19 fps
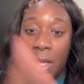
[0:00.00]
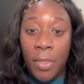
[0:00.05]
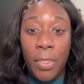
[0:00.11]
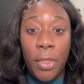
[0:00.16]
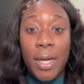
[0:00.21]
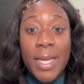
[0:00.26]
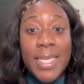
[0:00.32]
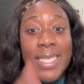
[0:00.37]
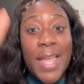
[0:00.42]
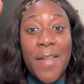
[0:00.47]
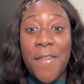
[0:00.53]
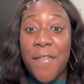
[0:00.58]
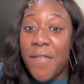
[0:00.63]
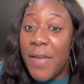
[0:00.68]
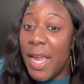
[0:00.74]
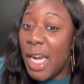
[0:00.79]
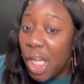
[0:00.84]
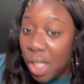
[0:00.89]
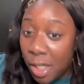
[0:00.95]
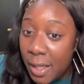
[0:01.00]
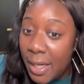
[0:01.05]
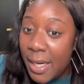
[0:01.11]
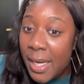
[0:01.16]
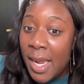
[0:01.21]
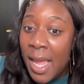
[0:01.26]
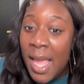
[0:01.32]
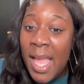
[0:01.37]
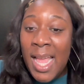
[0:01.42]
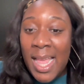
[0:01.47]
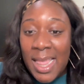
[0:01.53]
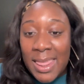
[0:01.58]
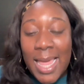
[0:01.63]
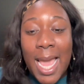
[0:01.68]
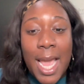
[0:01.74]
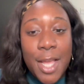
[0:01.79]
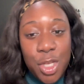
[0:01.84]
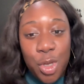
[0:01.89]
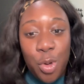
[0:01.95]
there is a ferry
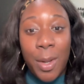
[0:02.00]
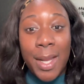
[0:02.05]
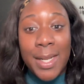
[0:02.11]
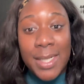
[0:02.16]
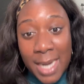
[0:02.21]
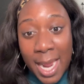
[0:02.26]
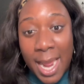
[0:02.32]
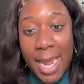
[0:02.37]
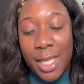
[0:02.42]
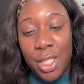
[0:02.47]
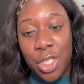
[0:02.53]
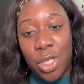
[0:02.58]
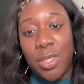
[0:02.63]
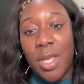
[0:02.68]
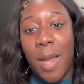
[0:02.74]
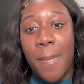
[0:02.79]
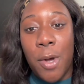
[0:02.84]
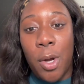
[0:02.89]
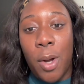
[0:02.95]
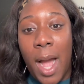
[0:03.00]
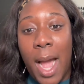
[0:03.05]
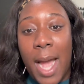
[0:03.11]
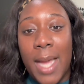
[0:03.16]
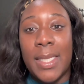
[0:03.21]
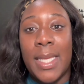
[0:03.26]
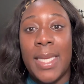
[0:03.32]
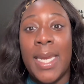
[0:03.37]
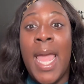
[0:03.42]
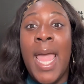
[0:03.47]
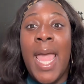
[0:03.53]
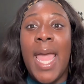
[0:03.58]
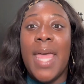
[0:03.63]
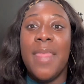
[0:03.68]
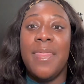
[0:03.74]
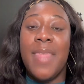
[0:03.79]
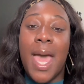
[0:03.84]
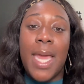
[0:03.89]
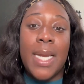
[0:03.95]
that you can take to Taboga Island,
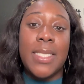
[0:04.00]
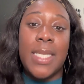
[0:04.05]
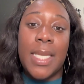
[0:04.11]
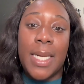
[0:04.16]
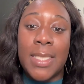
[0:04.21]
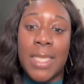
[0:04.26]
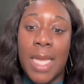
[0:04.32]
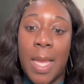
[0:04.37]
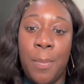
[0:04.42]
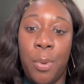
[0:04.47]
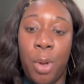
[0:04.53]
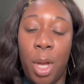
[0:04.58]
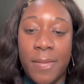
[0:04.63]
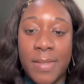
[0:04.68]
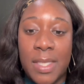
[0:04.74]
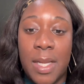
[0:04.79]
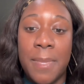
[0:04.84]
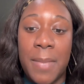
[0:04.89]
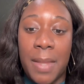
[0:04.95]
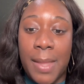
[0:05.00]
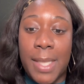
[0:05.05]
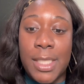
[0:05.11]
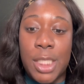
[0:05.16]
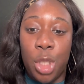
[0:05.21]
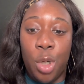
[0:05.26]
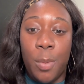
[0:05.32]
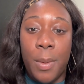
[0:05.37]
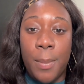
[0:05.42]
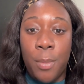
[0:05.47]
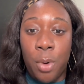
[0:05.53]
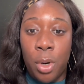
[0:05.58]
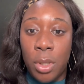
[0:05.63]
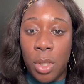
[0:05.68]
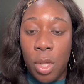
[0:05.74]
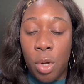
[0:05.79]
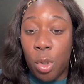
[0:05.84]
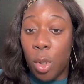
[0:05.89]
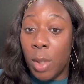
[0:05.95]
and that is an example of something that's a little bit more
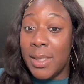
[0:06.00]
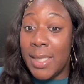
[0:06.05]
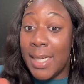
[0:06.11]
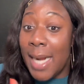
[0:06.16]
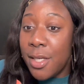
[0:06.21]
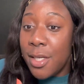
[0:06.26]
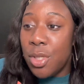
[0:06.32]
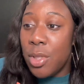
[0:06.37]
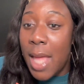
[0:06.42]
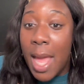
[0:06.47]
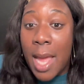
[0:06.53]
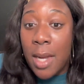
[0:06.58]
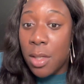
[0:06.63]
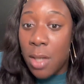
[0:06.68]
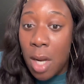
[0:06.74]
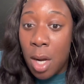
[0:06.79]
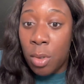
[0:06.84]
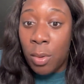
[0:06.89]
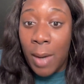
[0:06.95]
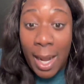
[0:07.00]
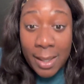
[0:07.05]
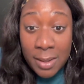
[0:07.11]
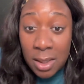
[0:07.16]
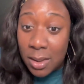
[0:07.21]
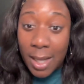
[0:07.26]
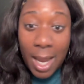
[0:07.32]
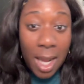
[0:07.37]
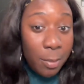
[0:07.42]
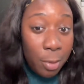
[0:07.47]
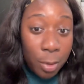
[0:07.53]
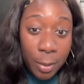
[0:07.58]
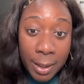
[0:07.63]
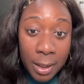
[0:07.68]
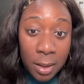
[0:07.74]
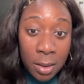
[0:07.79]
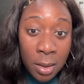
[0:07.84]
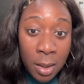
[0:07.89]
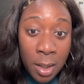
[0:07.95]
local. Did I do that? No, I took the
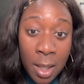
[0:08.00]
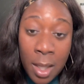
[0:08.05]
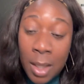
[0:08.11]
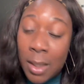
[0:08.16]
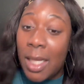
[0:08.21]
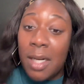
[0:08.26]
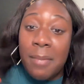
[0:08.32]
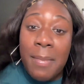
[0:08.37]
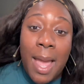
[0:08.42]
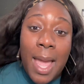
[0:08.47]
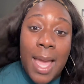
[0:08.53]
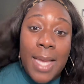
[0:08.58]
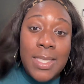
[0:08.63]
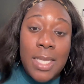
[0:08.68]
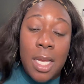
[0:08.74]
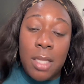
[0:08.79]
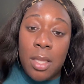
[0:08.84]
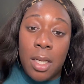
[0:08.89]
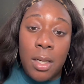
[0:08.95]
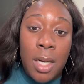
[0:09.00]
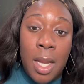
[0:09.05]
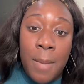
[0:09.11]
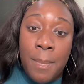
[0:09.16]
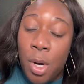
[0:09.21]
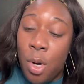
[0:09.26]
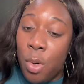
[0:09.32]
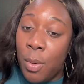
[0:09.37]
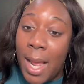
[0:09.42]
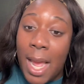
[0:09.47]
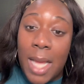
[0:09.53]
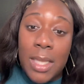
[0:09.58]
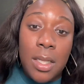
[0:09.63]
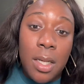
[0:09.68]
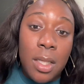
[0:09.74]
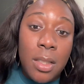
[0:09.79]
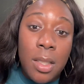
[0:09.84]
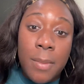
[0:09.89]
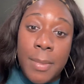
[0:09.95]
catamaran, laid my ass out there in that boat, had
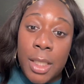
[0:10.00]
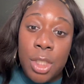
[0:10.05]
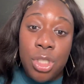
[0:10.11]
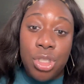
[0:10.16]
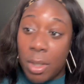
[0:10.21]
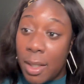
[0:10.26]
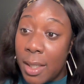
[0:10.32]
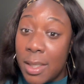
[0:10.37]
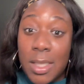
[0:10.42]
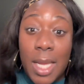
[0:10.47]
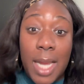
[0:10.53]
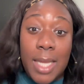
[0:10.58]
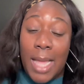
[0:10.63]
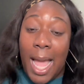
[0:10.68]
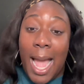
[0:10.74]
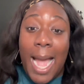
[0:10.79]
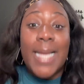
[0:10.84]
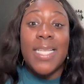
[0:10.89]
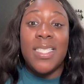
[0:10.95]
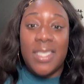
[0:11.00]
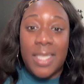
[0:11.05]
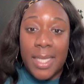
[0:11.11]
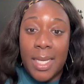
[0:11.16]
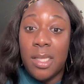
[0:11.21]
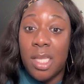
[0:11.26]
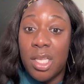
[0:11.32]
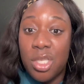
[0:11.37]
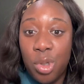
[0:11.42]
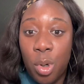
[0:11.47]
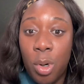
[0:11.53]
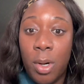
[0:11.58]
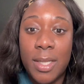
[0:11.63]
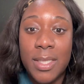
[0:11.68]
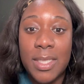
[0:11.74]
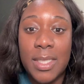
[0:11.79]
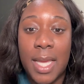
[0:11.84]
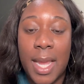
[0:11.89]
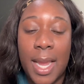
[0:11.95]
the unlimited drinks. Like, I did the
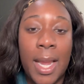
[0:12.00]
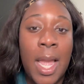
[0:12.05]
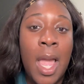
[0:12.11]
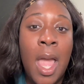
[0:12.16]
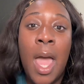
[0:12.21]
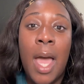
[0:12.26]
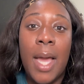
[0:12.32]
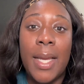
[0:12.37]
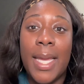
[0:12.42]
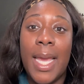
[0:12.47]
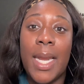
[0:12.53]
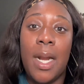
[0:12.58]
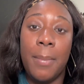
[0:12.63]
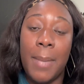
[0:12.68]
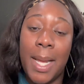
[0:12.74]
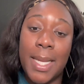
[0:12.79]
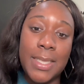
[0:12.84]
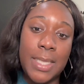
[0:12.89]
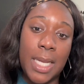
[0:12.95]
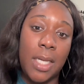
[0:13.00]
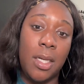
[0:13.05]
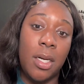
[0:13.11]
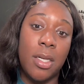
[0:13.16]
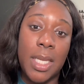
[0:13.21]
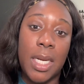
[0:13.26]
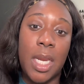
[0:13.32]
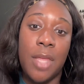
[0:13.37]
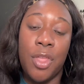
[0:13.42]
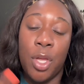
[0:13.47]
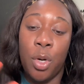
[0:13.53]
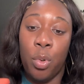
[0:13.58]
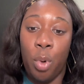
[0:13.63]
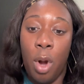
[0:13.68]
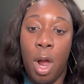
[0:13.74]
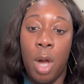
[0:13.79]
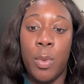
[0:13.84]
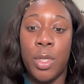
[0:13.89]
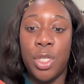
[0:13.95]
tourist thing. Again, I'm not saying there's anything
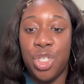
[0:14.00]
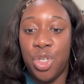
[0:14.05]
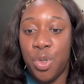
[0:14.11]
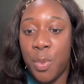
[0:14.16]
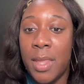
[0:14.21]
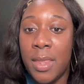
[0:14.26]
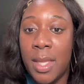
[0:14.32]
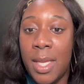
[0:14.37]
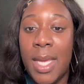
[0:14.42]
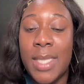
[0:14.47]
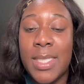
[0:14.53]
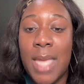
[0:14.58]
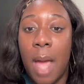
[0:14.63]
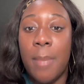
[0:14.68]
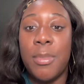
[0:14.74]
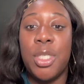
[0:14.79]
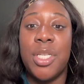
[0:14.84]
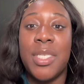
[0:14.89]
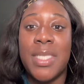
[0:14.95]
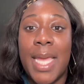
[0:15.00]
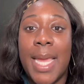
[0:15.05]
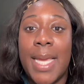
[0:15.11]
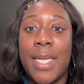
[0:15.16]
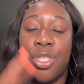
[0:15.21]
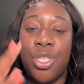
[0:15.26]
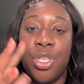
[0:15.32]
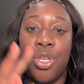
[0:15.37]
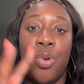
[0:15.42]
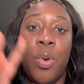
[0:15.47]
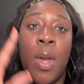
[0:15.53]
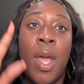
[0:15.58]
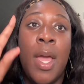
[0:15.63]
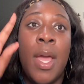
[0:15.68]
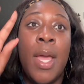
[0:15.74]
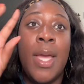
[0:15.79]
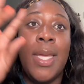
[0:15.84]
wrong with doing these. I'm just saying to